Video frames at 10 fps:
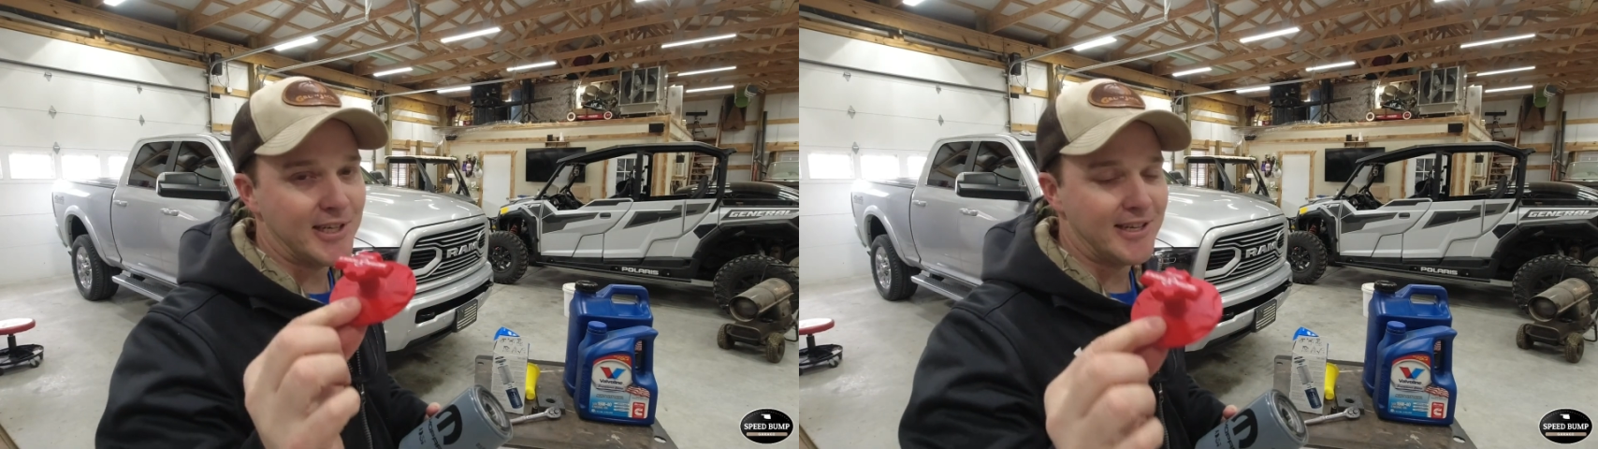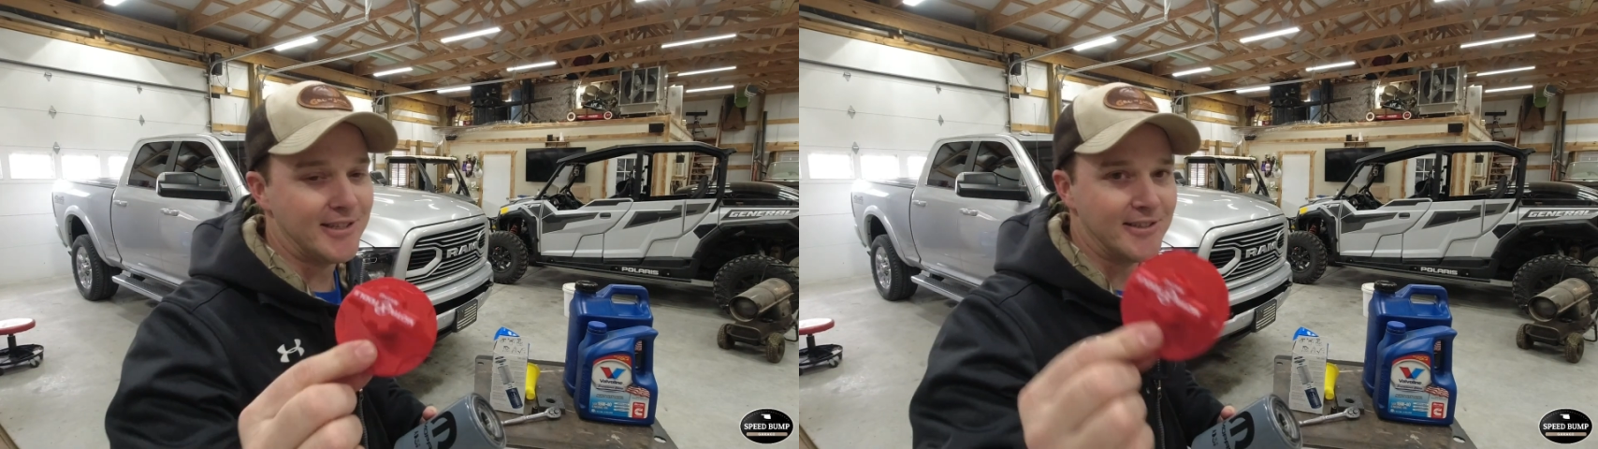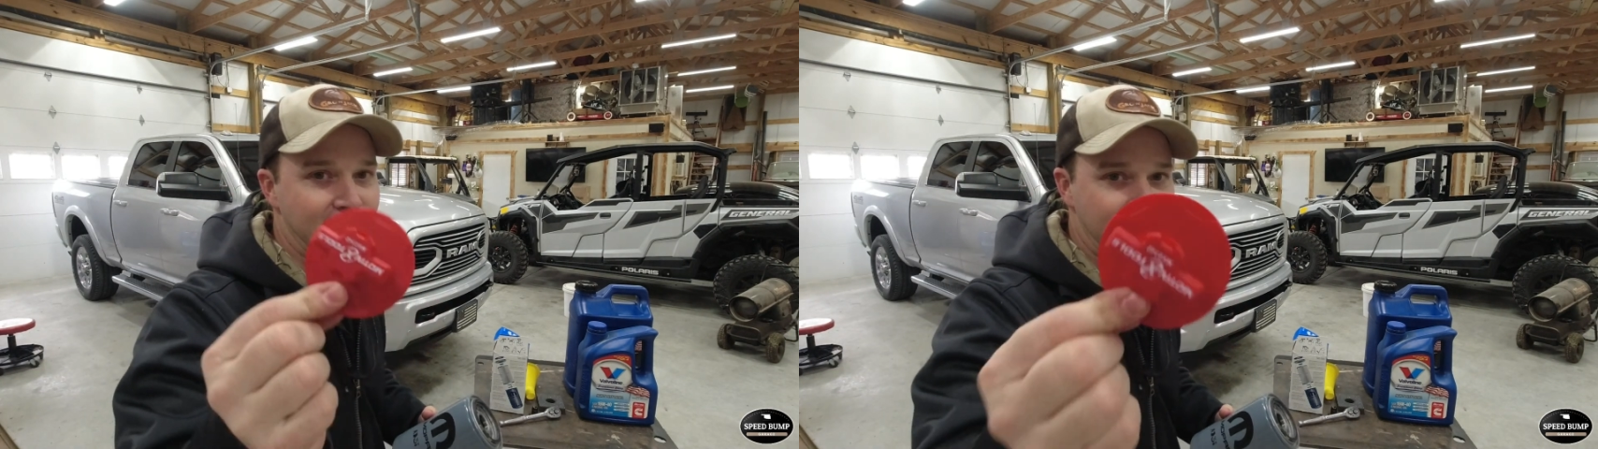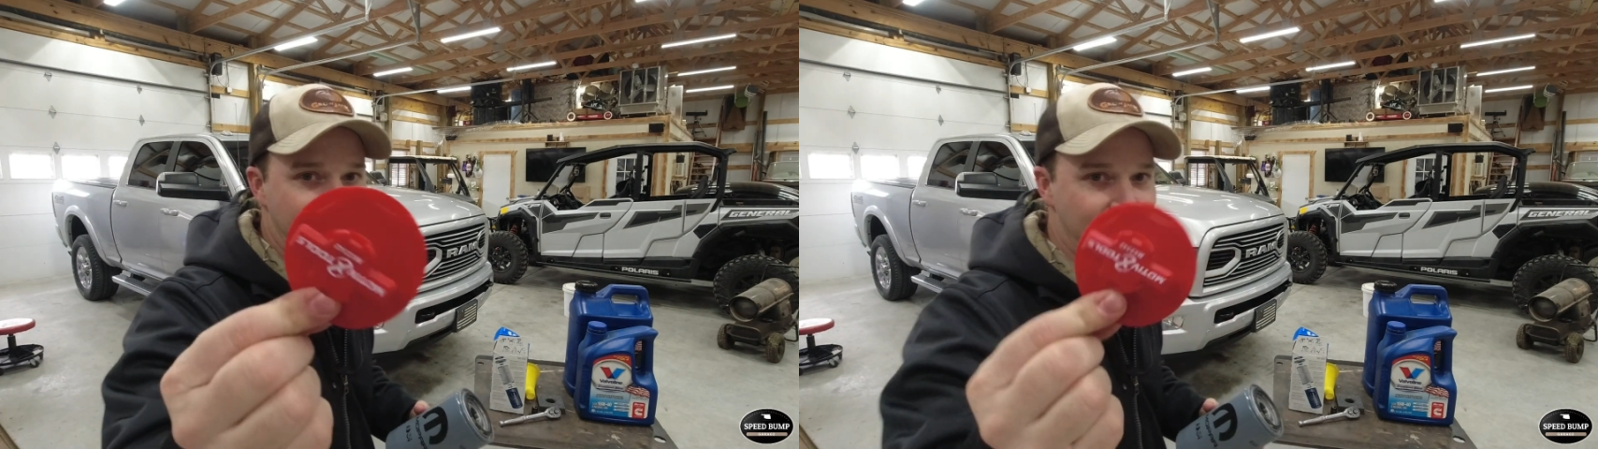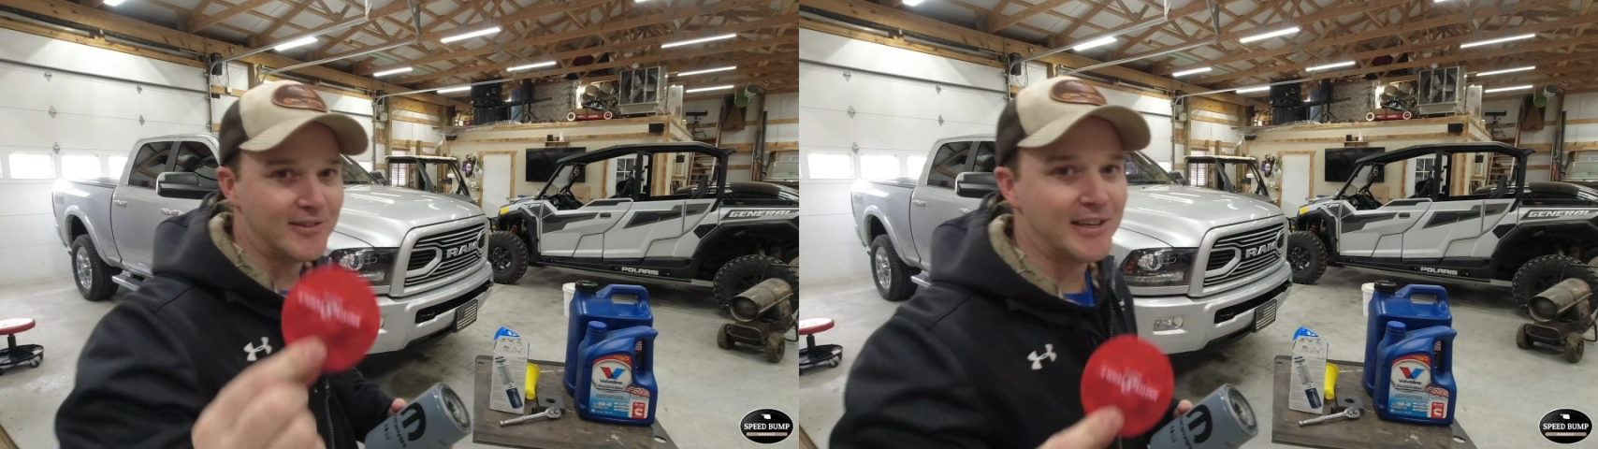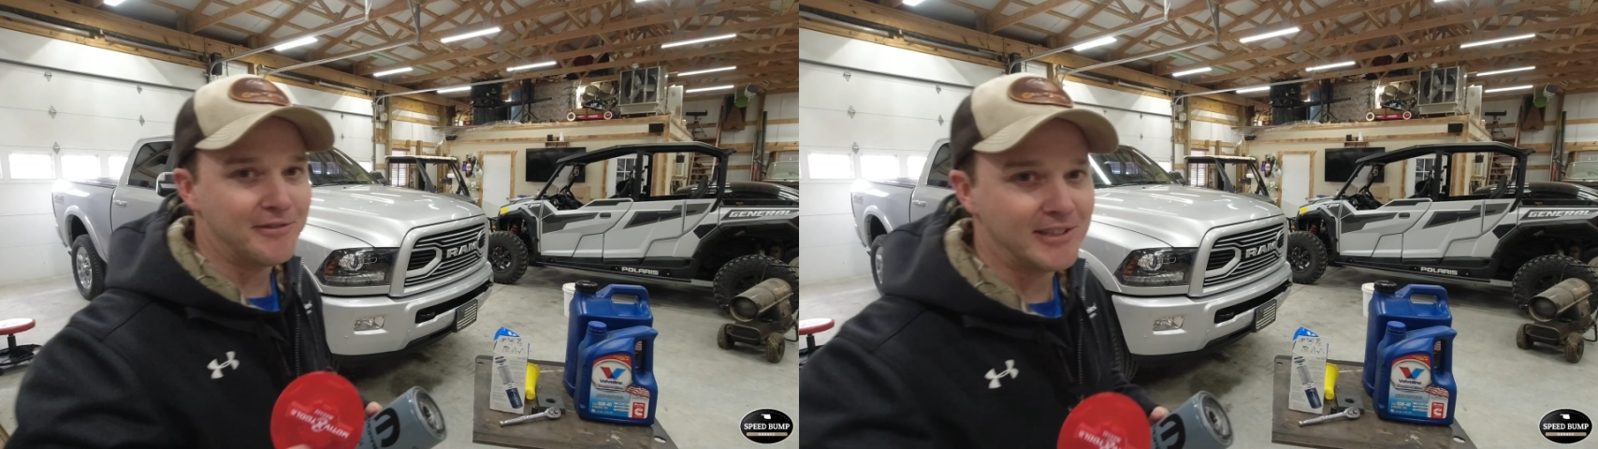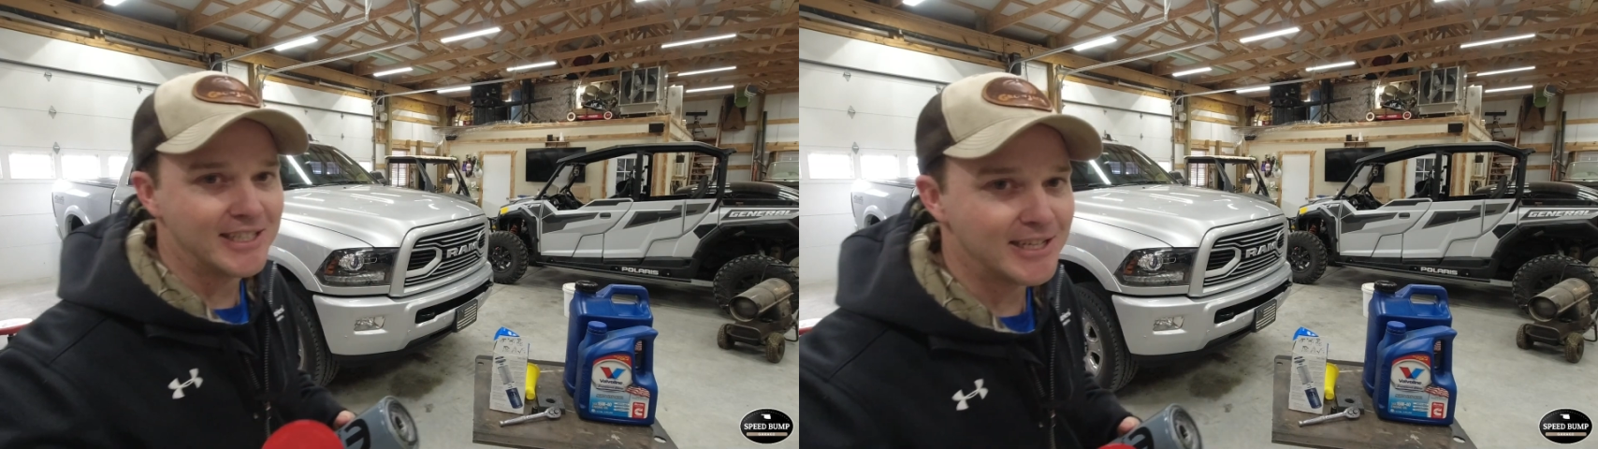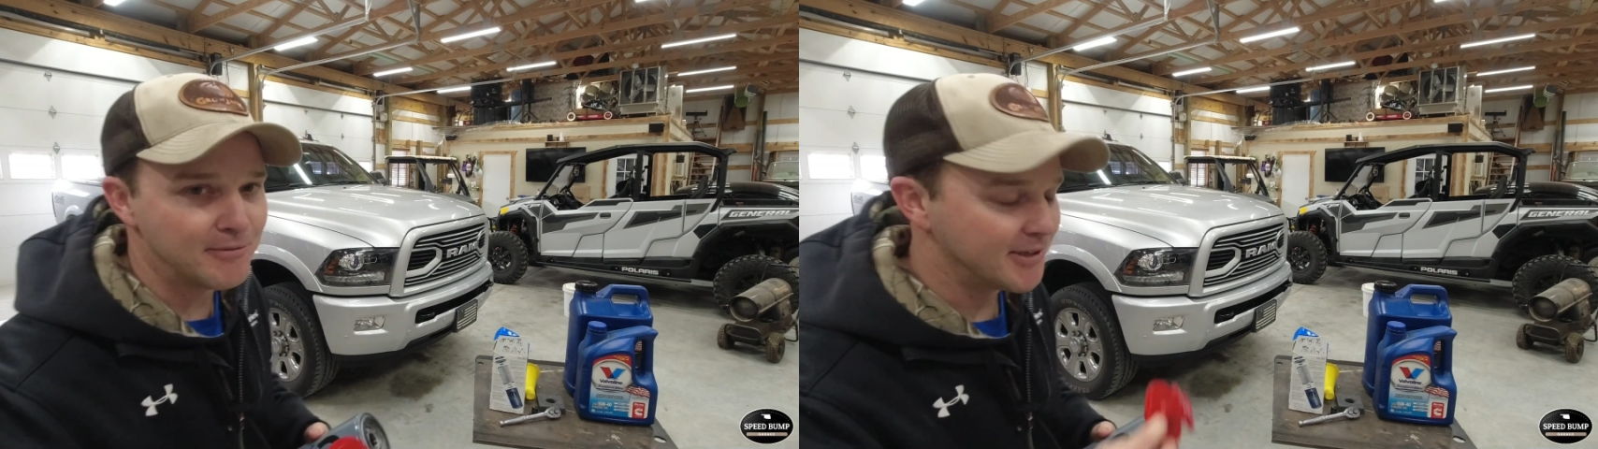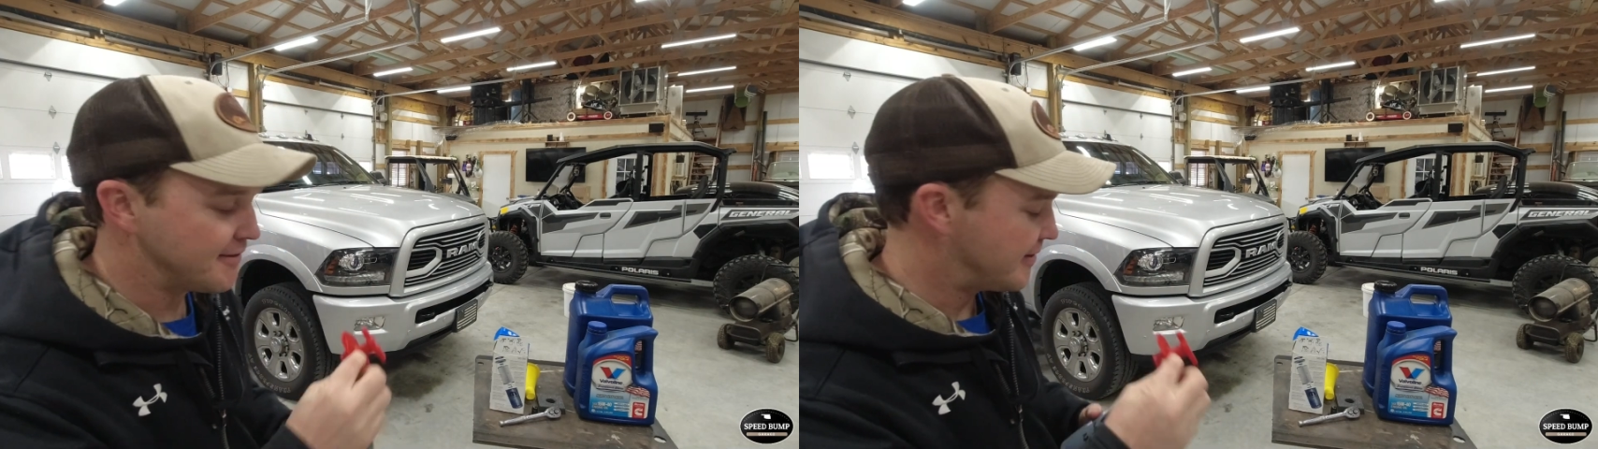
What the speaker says: changer. You definitely need one